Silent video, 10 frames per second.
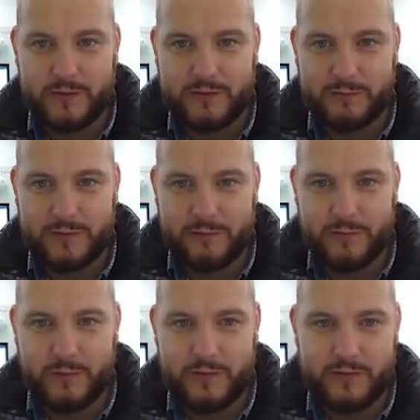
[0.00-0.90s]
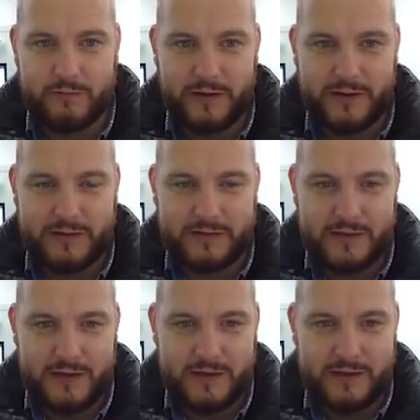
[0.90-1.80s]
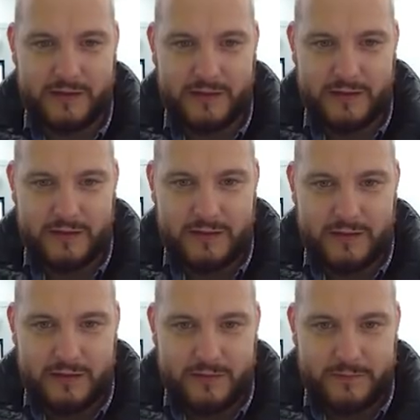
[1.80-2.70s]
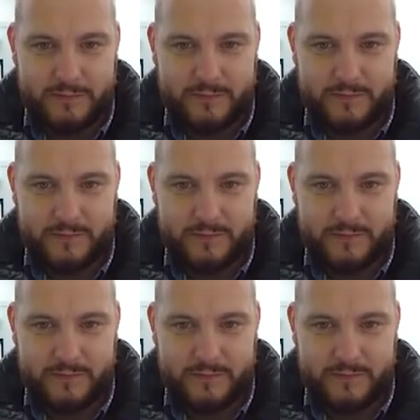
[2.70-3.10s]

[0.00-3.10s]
(silence)